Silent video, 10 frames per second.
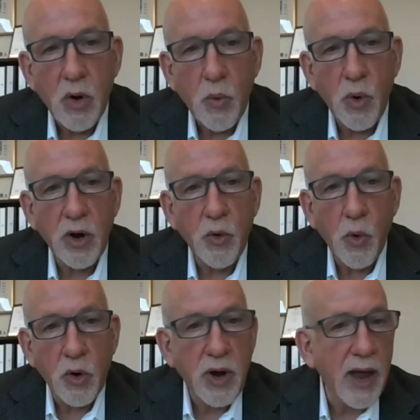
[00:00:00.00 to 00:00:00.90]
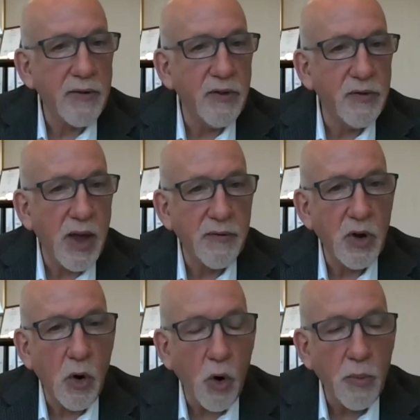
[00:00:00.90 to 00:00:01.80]
where you work out. If you have
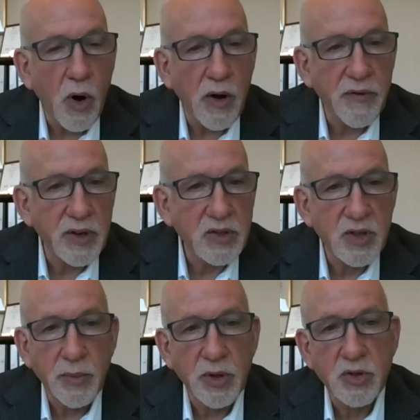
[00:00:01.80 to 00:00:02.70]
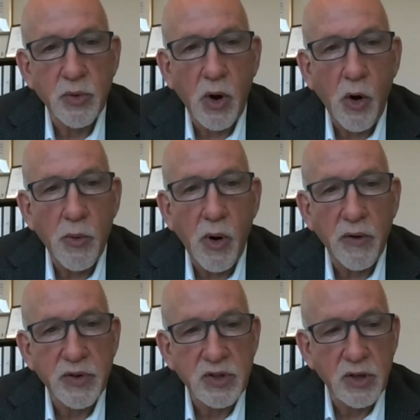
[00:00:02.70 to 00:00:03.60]
your home office, similar to a home
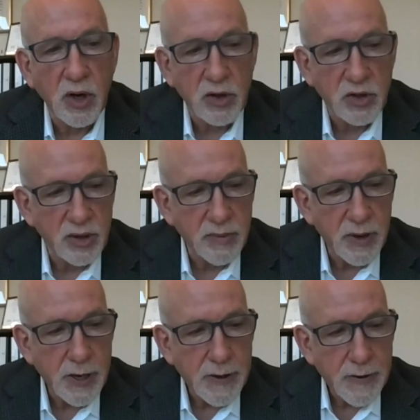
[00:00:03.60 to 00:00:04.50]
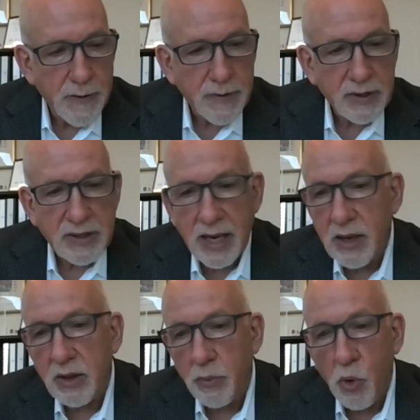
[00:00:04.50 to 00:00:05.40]
office deduction, take
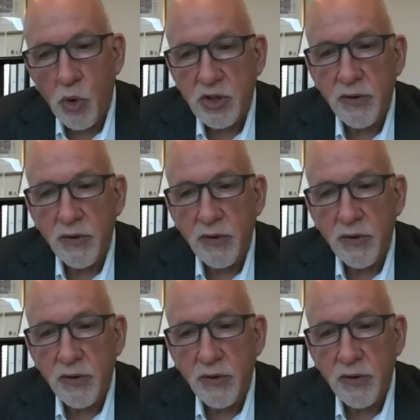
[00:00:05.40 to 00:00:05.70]
the portion